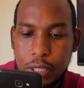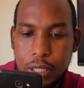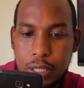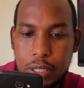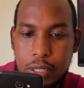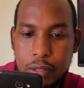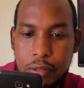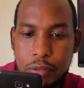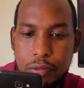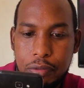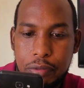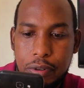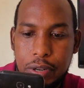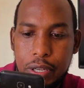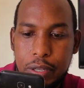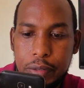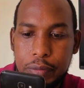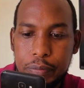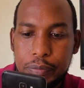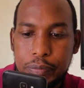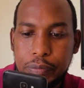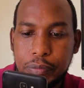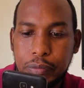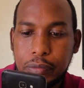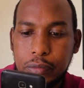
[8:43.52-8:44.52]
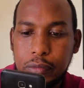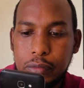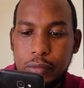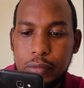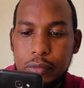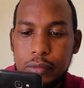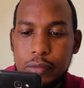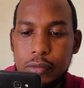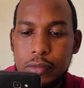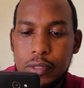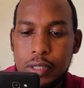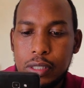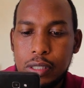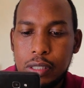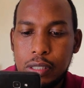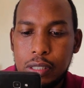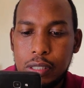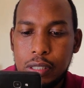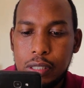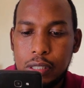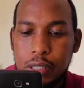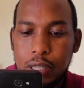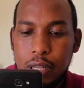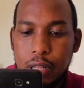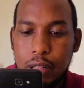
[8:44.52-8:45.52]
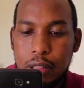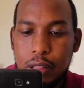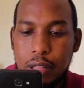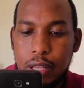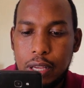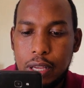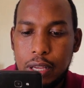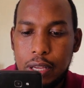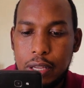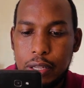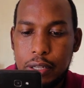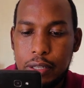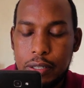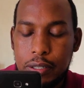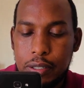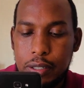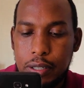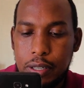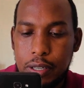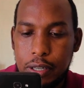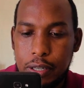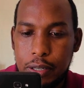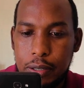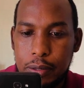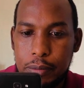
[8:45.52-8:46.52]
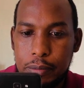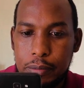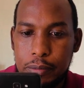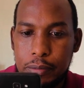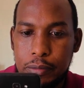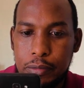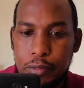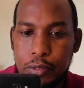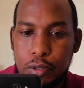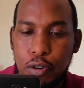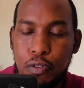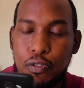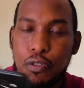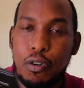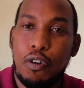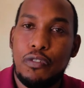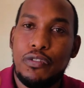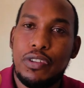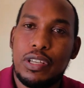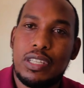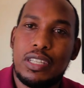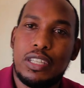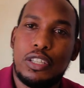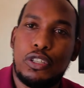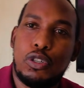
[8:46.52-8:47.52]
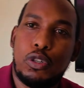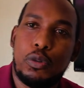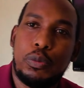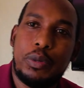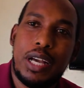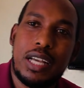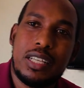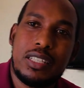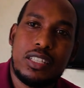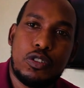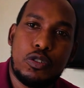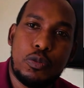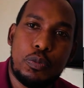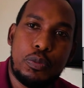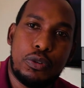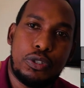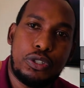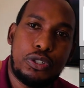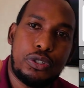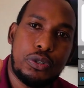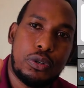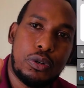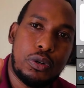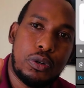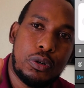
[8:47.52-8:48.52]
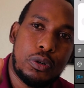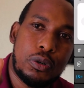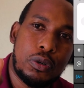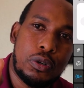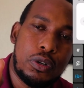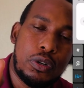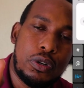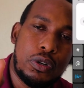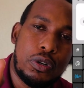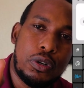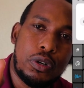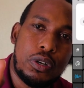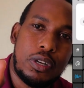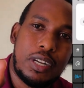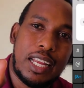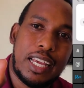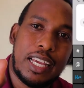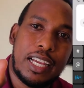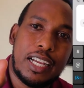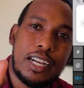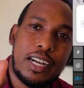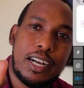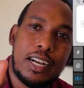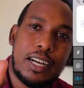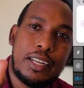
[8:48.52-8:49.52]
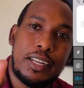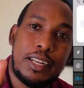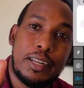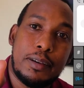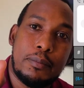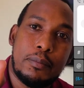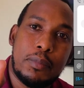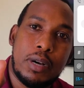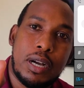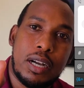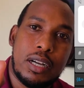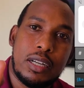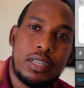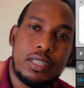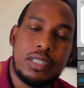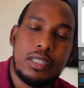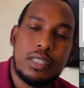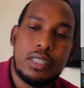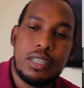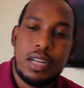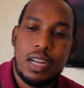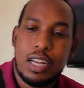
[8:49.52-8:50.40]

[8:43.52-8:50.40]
You hit 3. Then obviously you'll be asked to put your Lyca number.